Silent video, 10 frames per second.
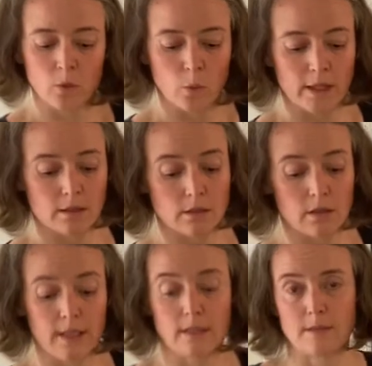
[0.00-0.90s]
We are
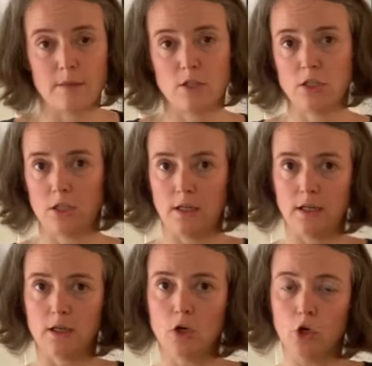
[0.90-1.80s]
dyeing, as I mentioned
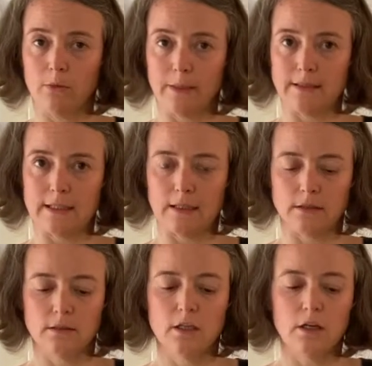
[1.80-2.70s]
earlier, a cotton bandana.